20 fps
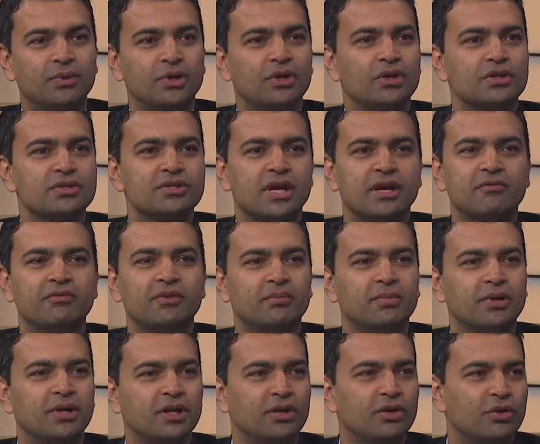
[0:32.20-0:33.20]
because
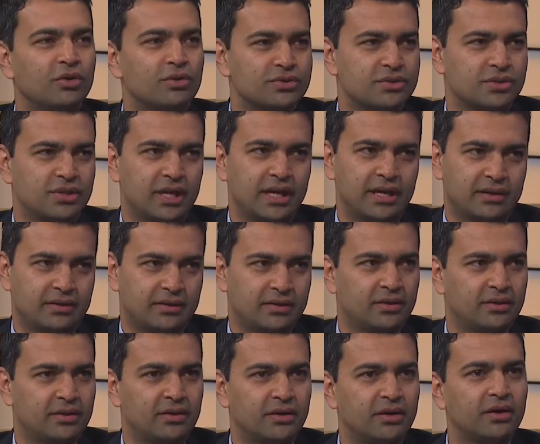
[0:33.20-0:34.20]
everybody knows that
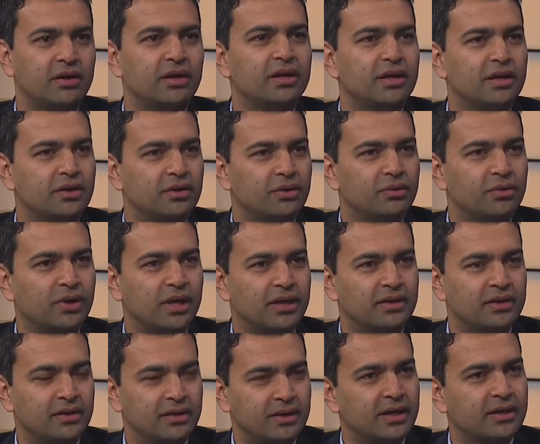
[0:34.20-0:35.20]
the earlier you
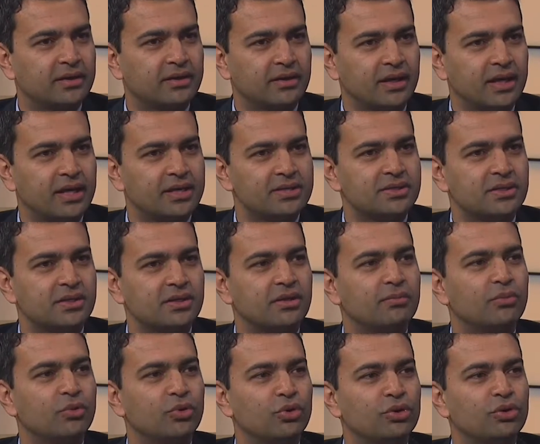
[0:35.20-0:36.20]
can detect the cancer,
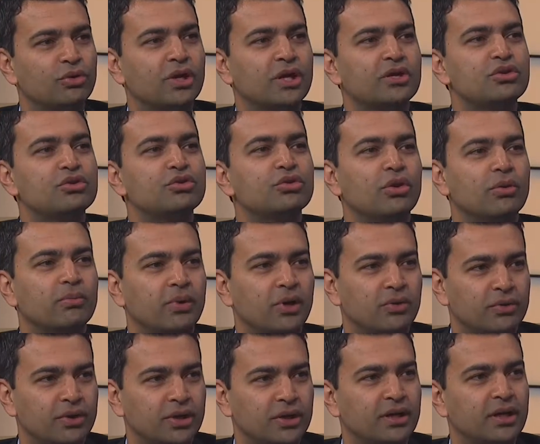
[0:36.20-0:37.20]
the more you can do
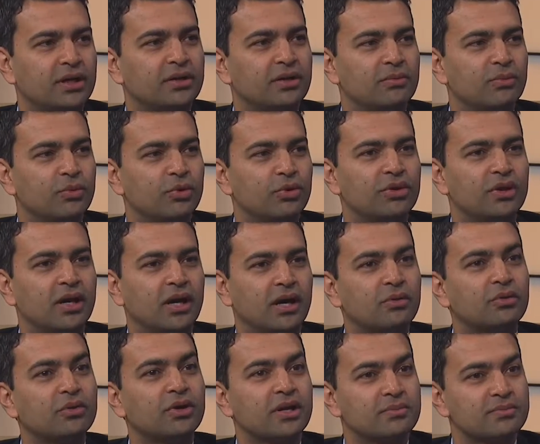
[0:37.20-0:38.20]
about it and the more the
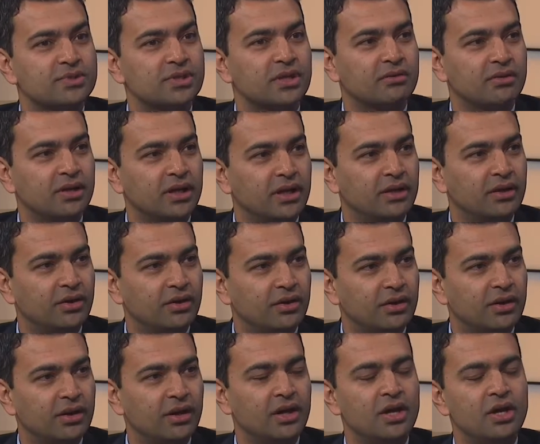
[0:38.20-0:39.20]
outcomes are really
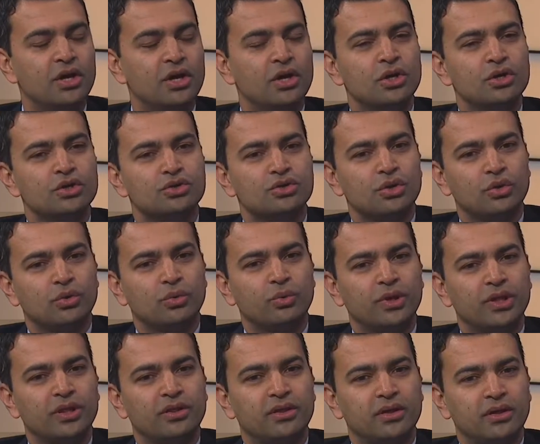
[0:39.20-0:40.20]
good. So
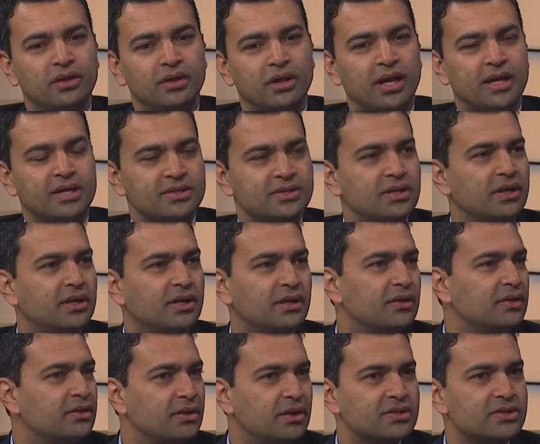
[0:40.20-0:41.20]
with the
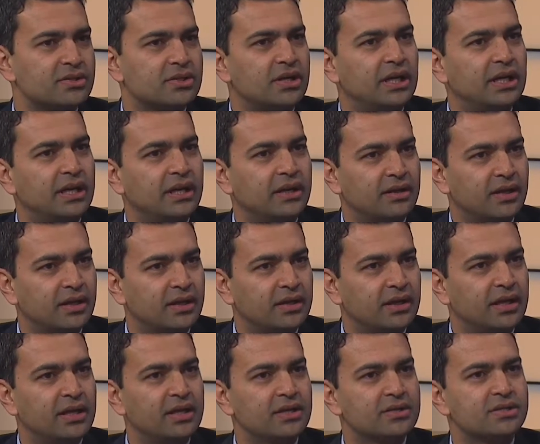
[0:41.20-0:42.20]
excellent screening
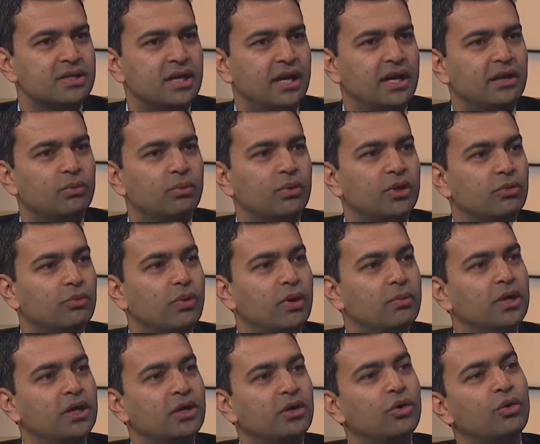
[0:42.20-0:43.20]
techniques and with
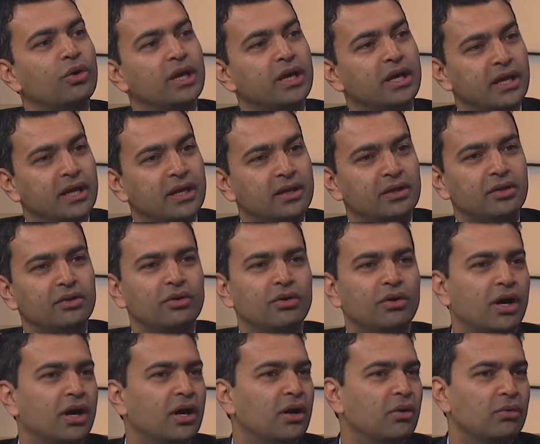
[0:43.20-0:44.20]
women going in, you
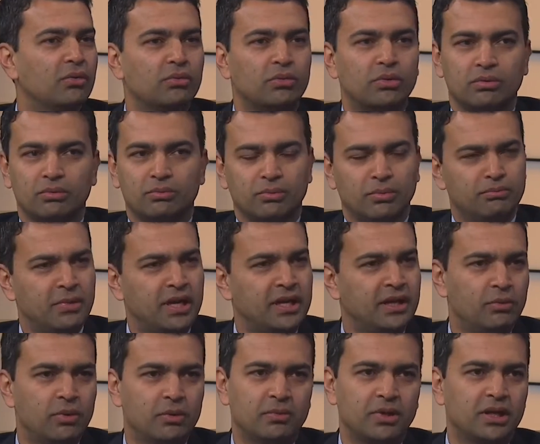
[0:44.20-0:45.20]
know how
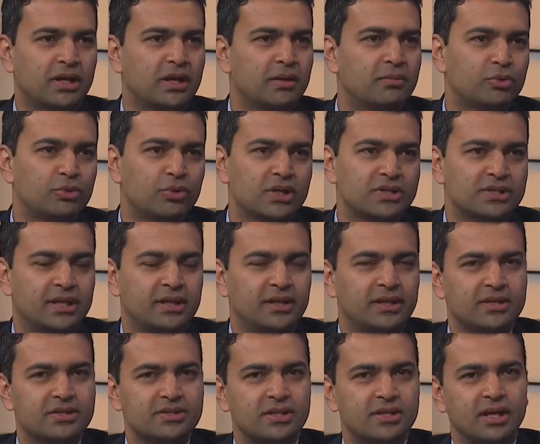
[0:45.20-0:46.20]
many women come to us
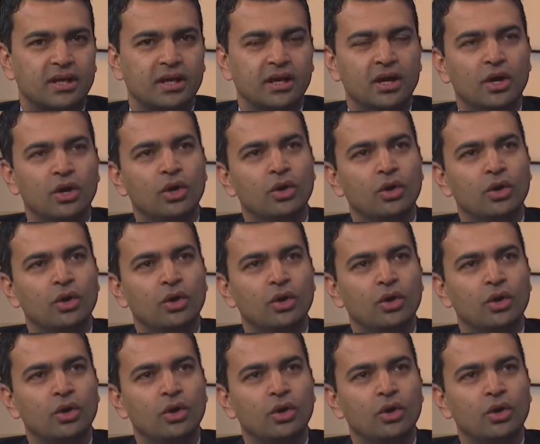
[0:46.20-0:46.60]
and they say,